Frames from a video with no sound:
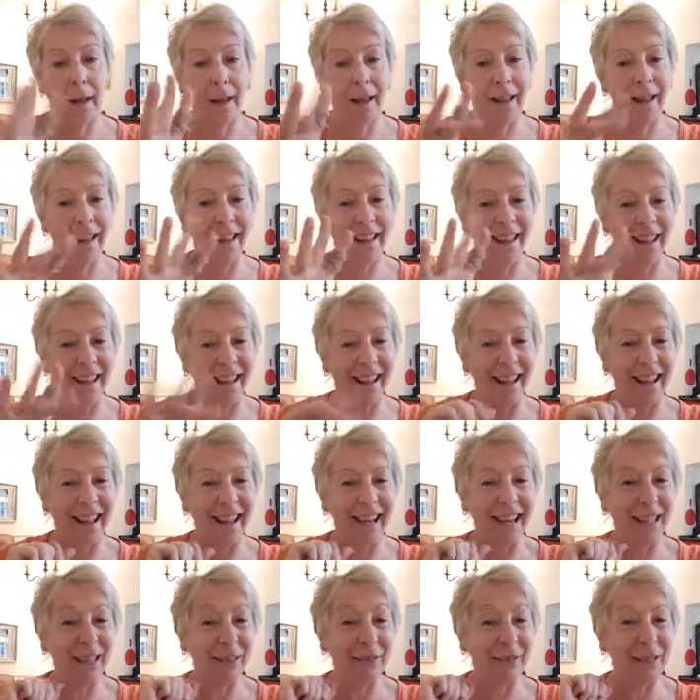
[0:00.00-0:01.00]

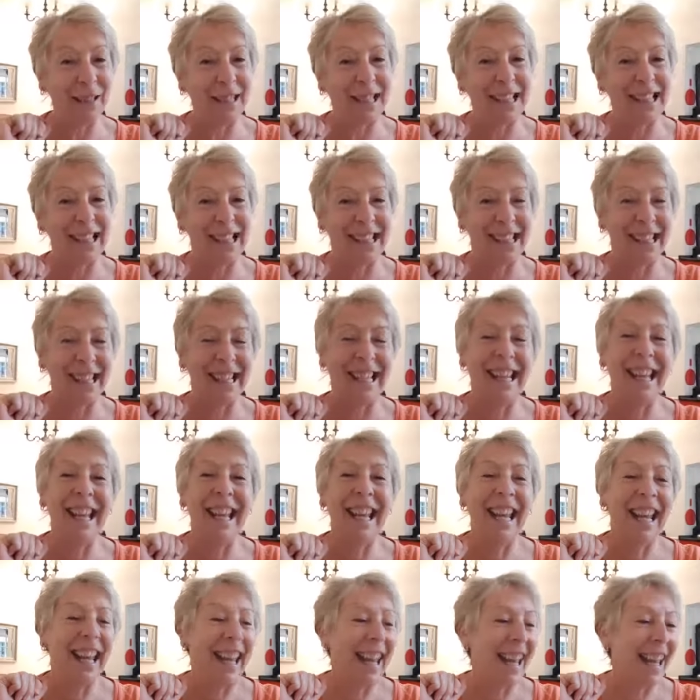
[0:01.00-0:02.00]
Hi, Louise.
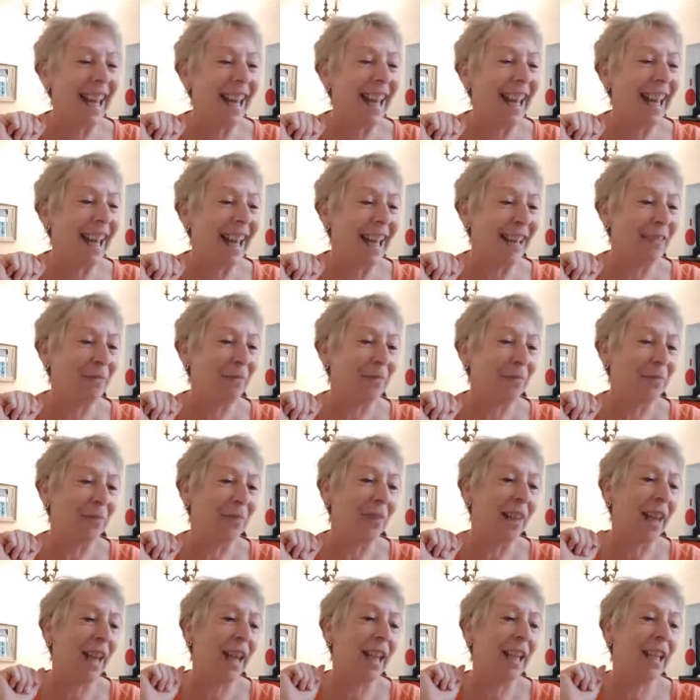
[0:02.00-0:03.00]

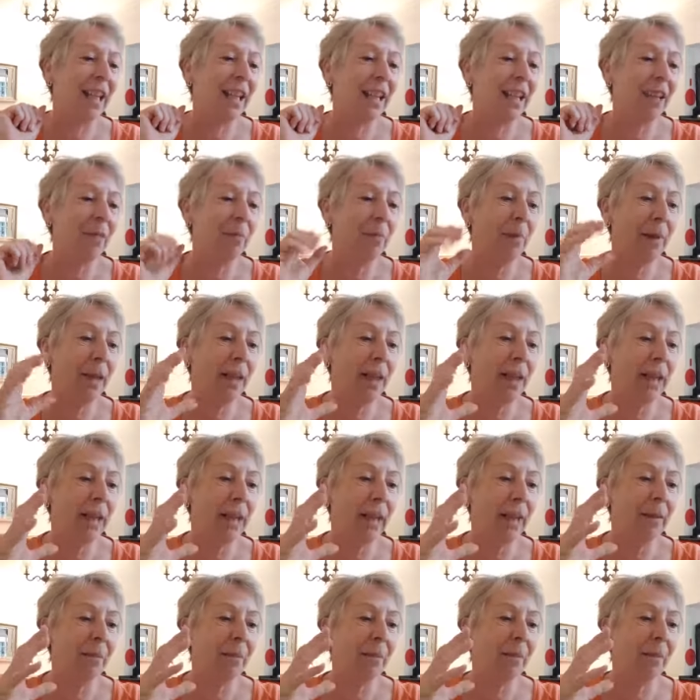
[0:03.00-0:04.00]
It can
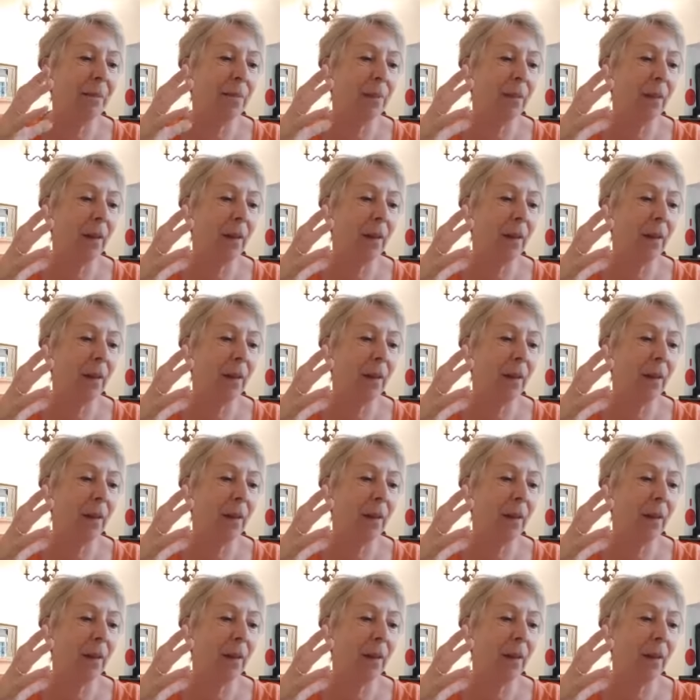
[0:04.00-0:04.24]
be